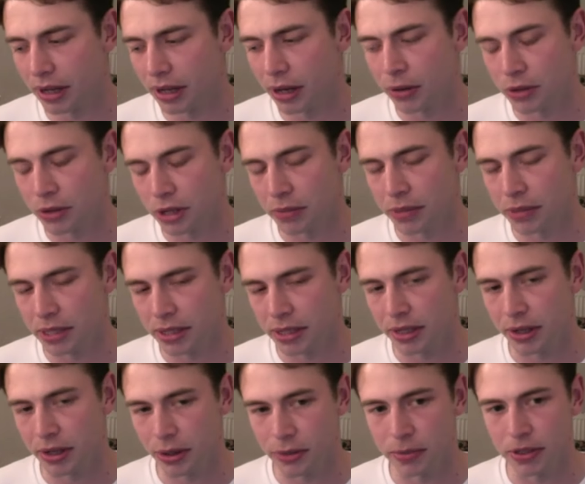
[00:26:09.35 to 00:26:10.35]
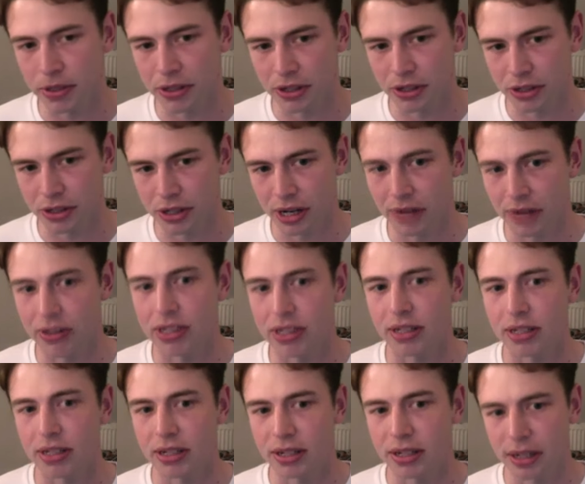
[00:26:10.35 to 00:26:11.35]
LGBT homeless
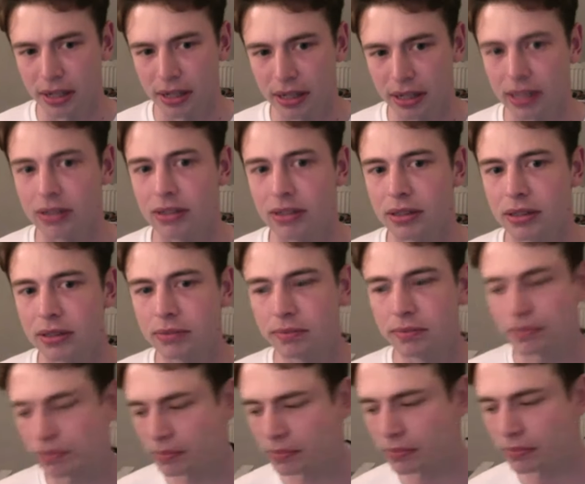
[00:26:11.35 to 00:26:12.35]
charity in London,